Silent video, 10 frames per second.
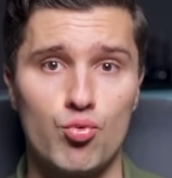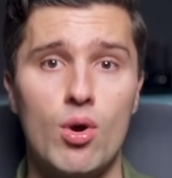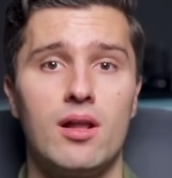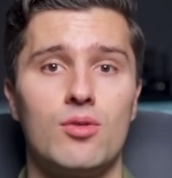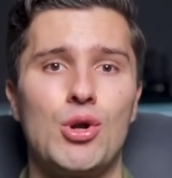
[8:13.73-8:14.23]

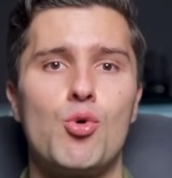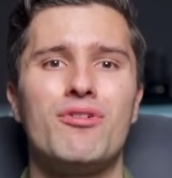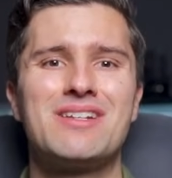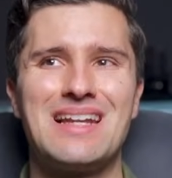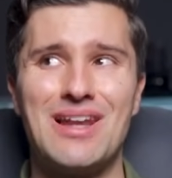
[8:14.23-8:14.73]
well
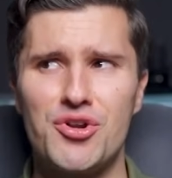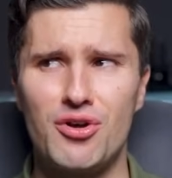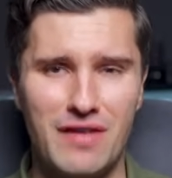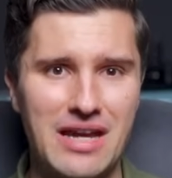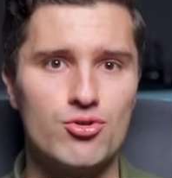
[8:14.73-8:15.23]
requires a lot
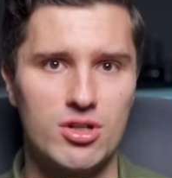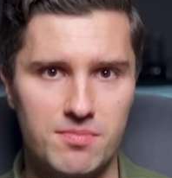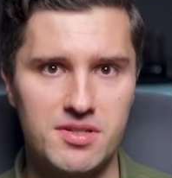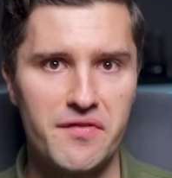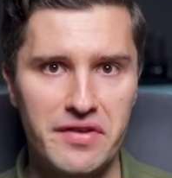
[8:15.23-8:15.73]
of
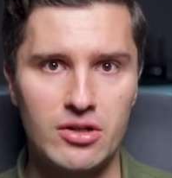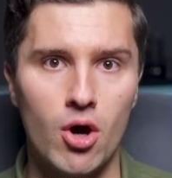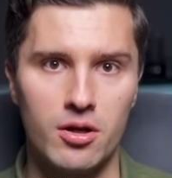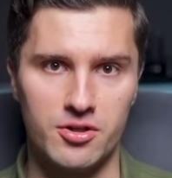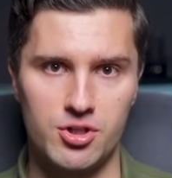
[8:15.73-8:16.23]
Android-specific
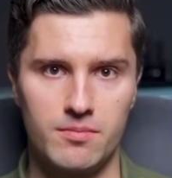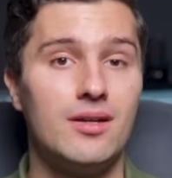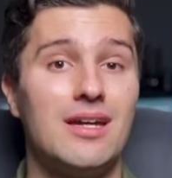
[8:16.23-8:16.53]
knowledge.